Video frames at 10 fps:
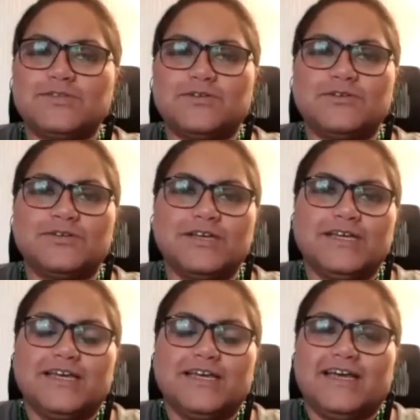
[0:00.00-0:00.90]
So
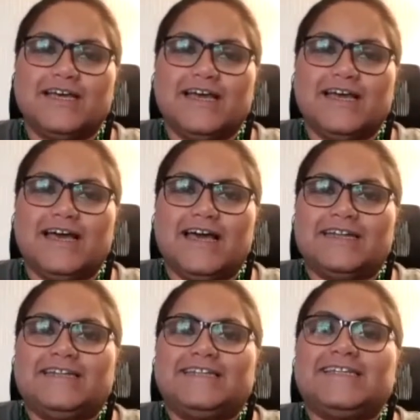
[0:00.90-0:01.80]
I
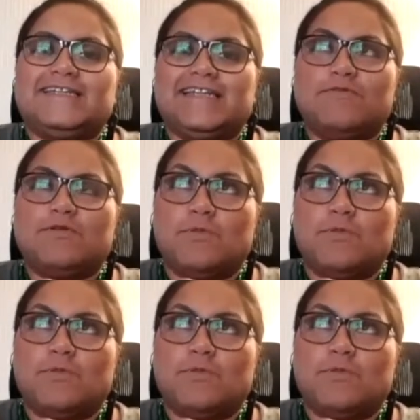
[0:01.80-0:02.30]
never